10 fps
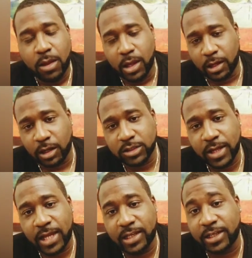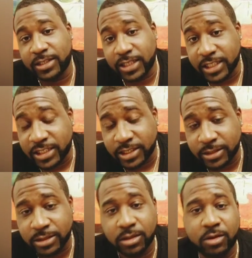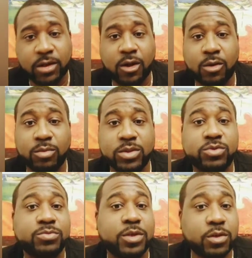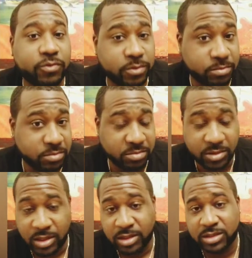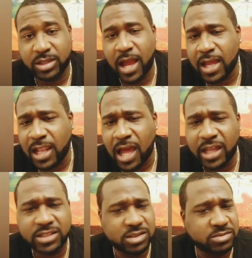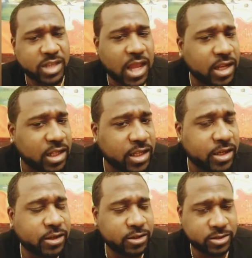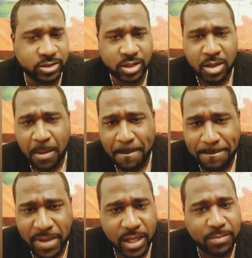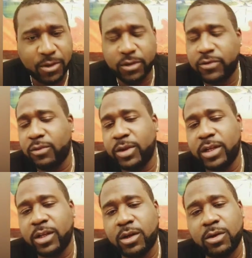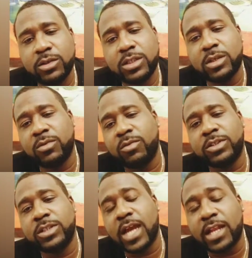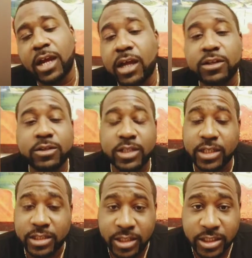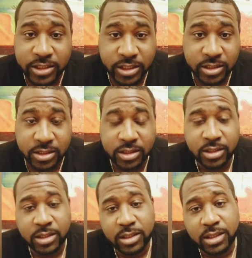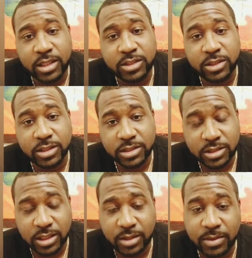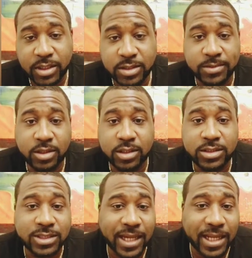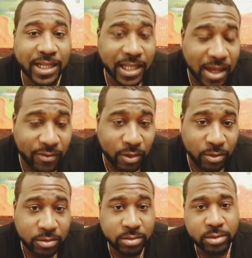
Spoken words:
It also had an addition on the home, which was beautiful. Skylights, chandeliers, big, beautiful windows. Once you got under the addition that you can see, because it was on the second level,